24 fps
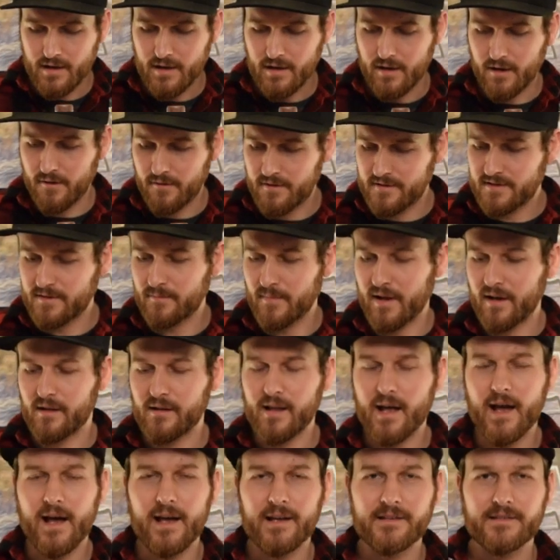Here it is in my
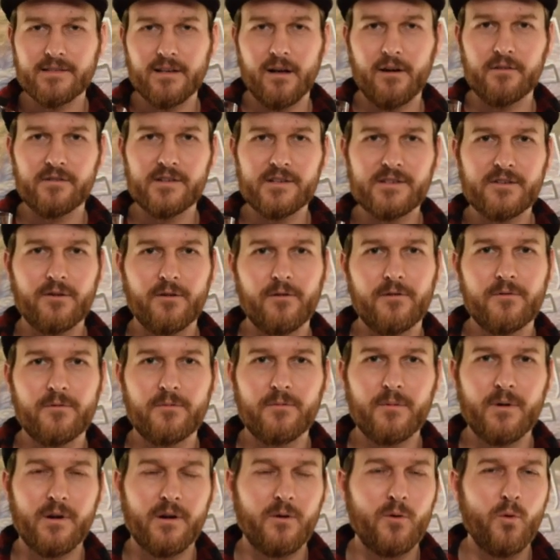glass. I'll just go
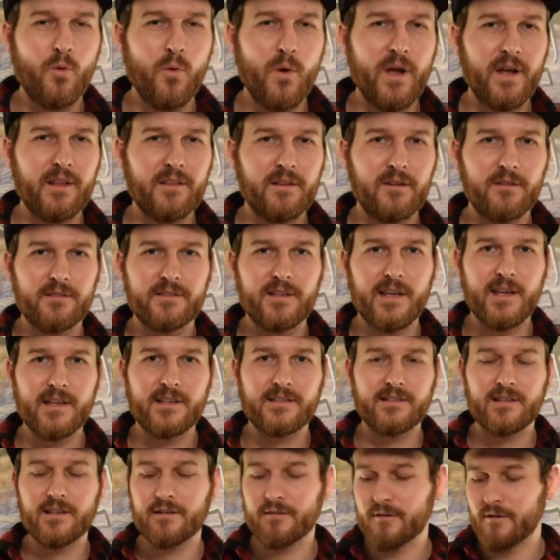through a quick little
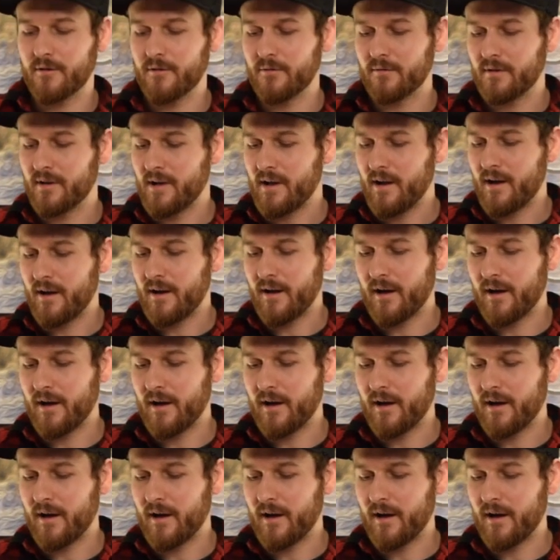tasting note,